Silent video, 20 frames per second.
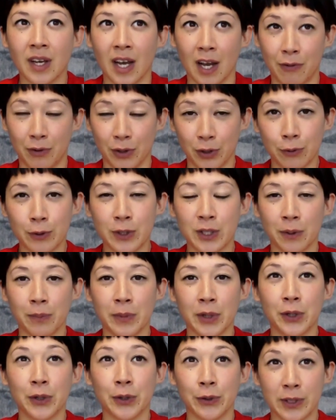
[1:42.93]
If you know
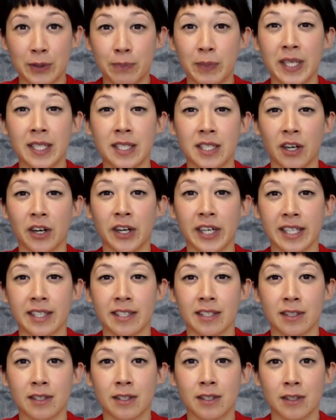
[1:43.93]
someone who's been
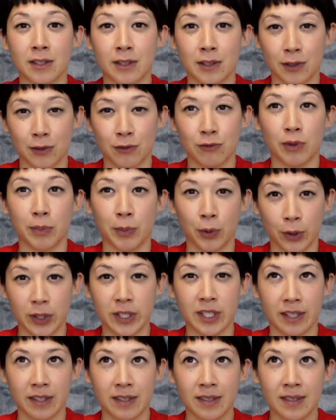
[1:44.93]
targeted,
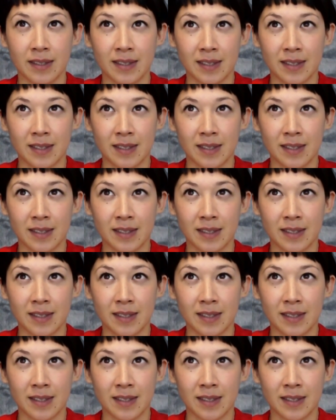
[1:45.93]
report it.